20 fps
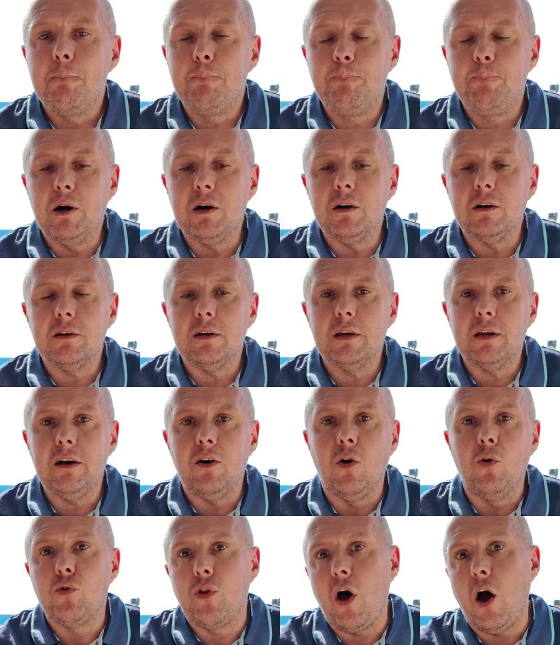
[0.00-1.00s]
But
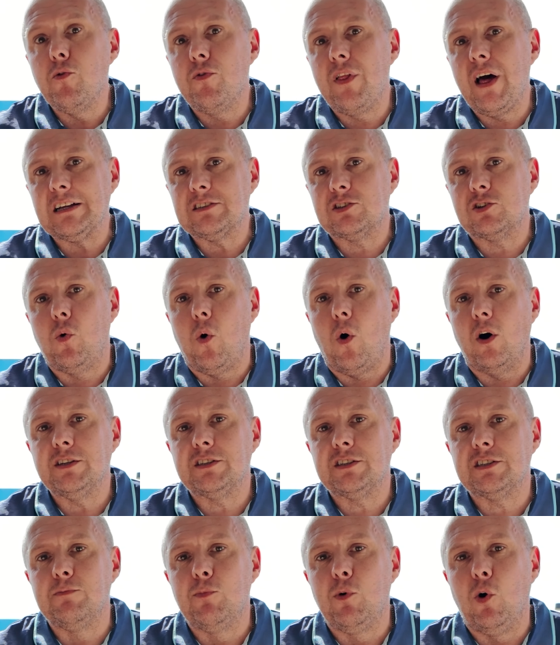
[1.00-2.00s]
although that's
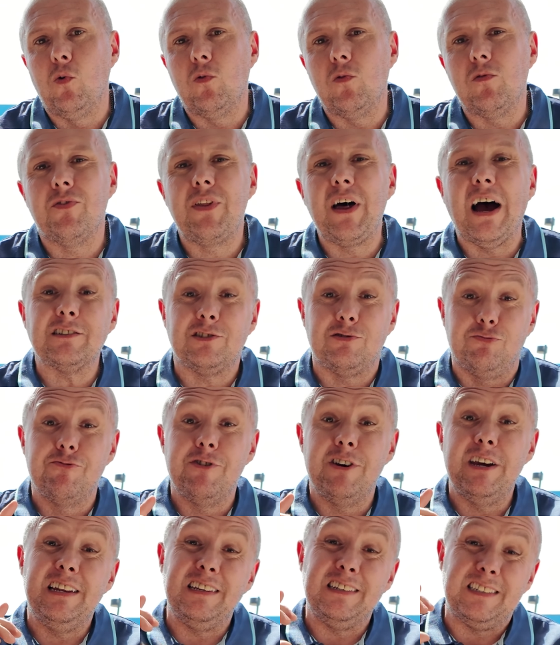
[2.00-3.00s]
quite small, that's
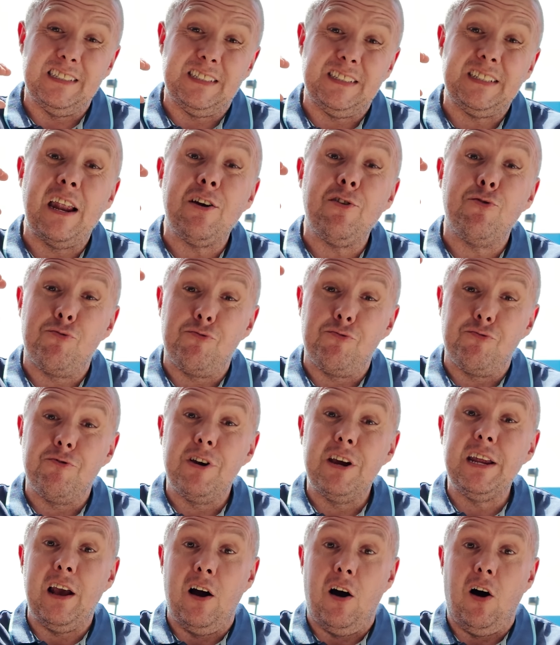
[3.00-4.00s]
really to send
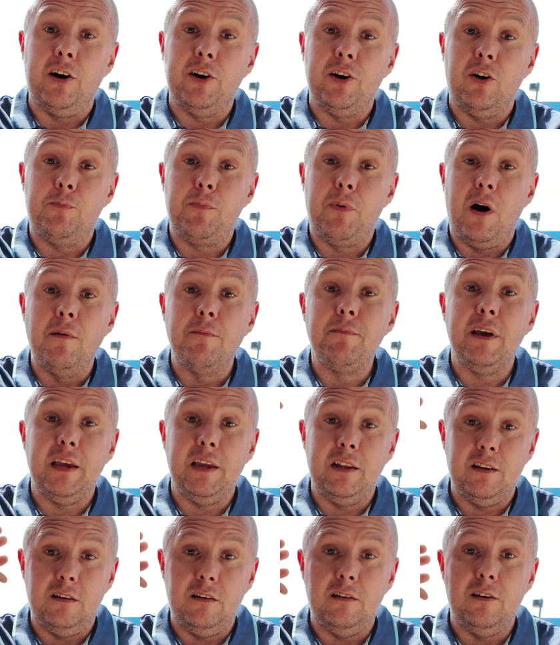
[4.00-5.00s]
really high up. I
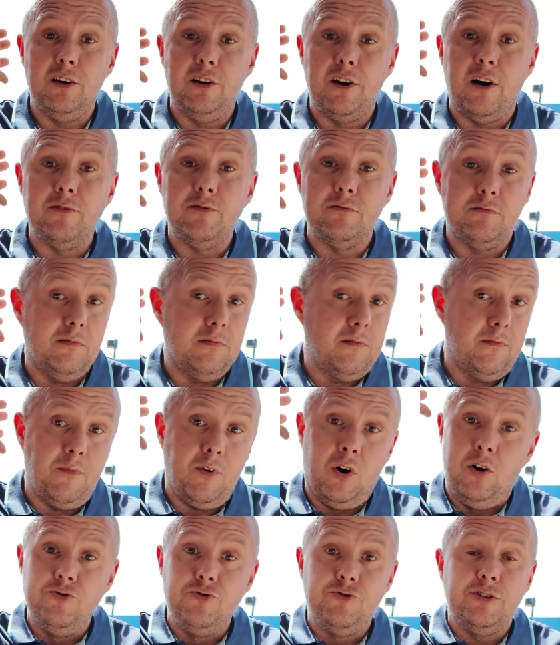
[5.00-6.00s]
mean, you know,
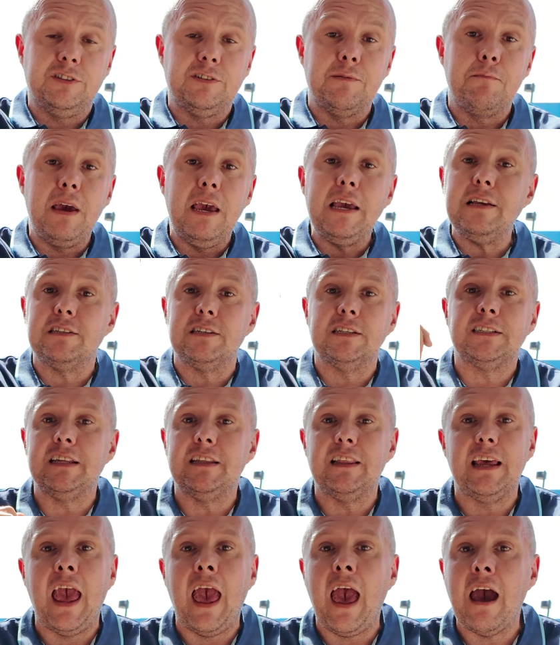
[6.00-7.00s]
hundreds of meters
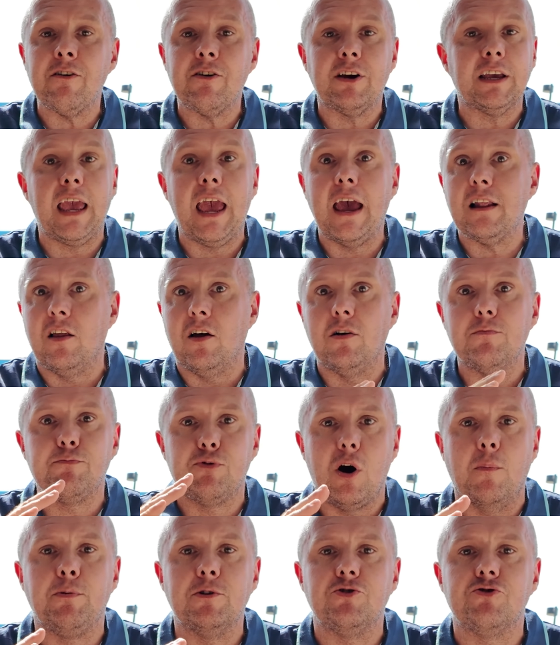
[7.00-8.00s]
in the air and get like
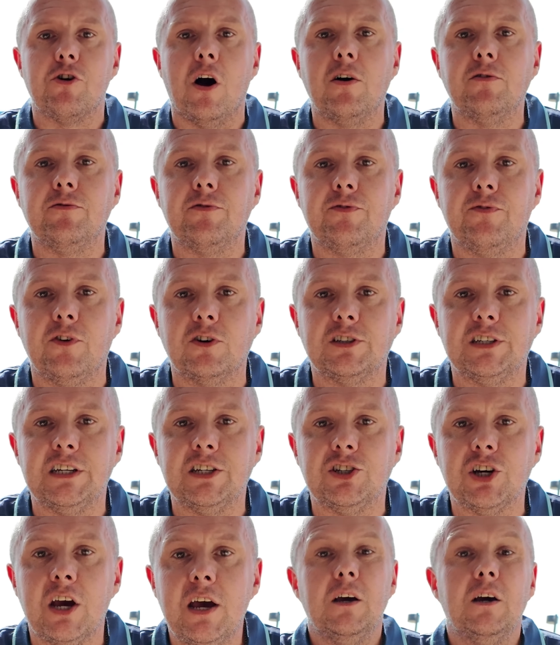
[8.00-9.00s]
proper drone
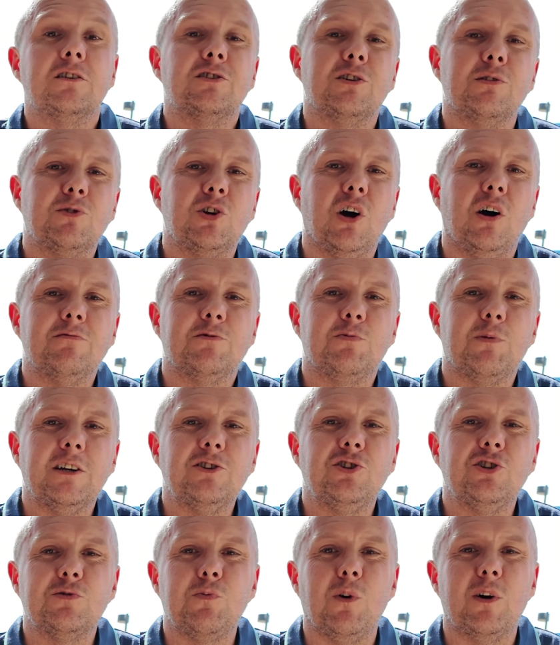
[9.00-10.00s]
footage. Sometimes when I
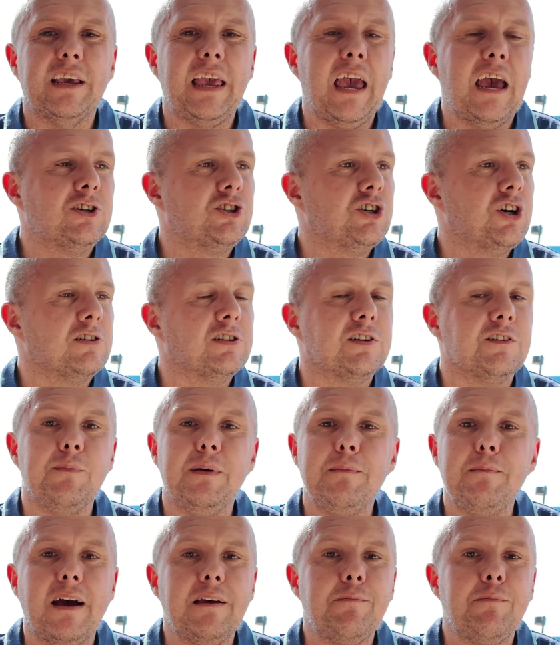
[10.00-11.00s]
just want to get a shot of
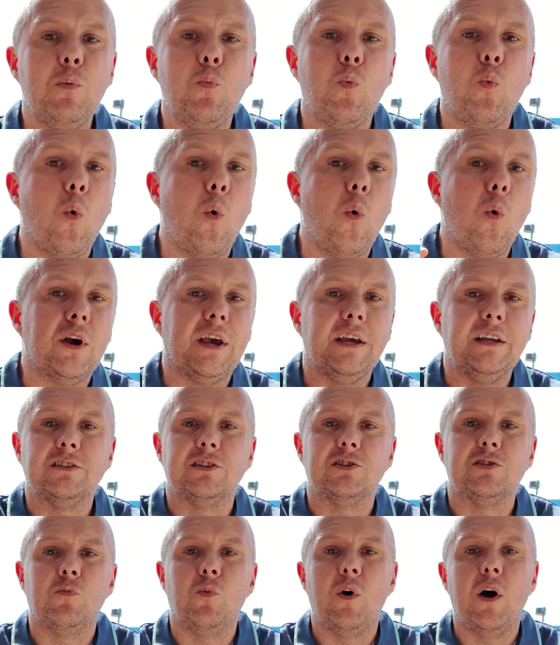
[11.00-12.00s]
me maybe walking
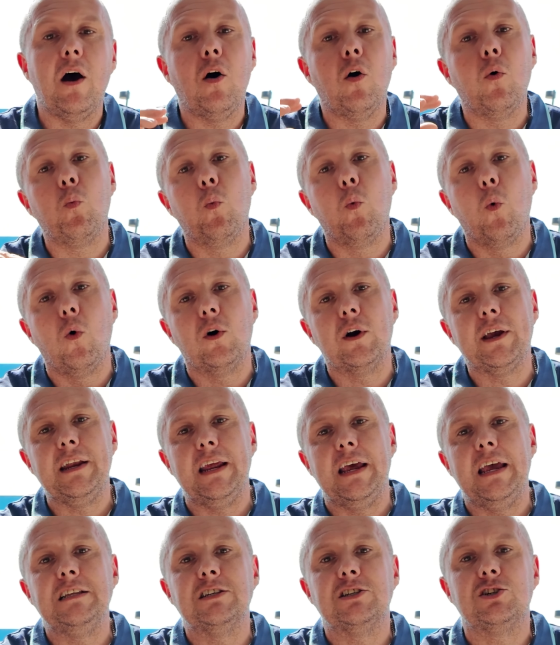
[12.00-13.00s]
somewhere or
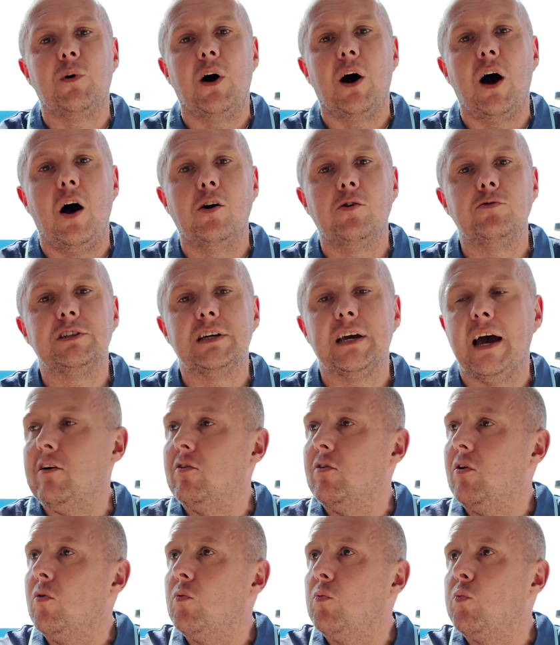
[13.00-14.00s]
walking into a
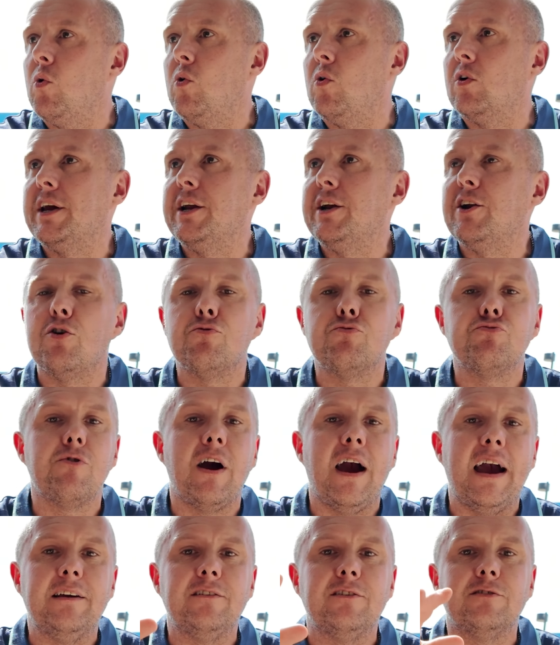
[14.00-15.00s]
hotel or walking
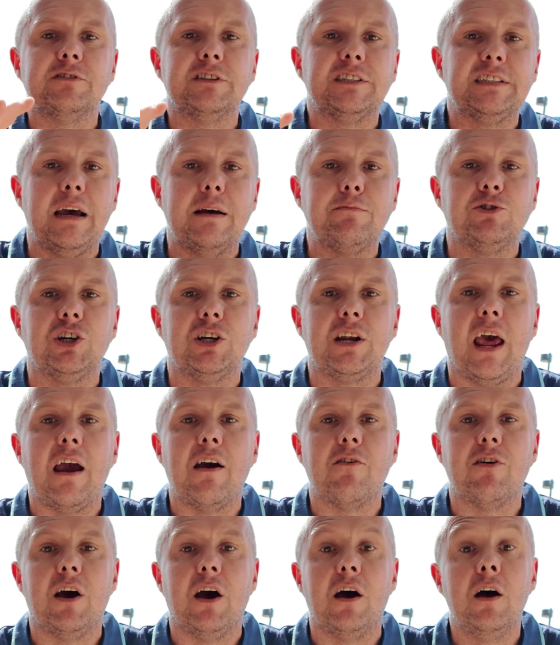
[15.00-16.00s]
around a reception
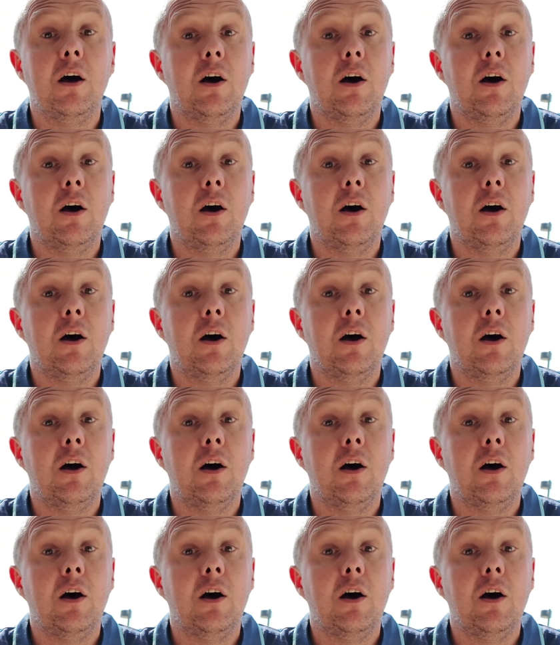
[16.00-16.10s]
area